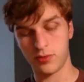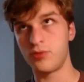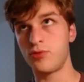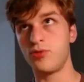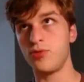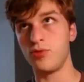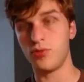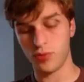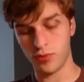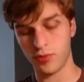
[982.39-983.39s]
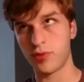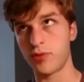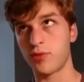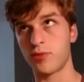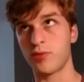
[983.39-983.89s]
two,
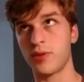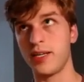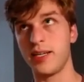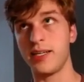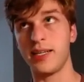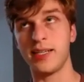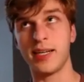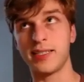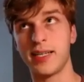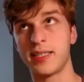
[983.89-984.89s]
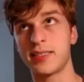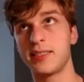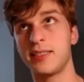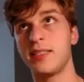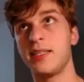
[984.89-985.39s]
three dot
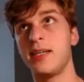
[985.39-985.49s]
text,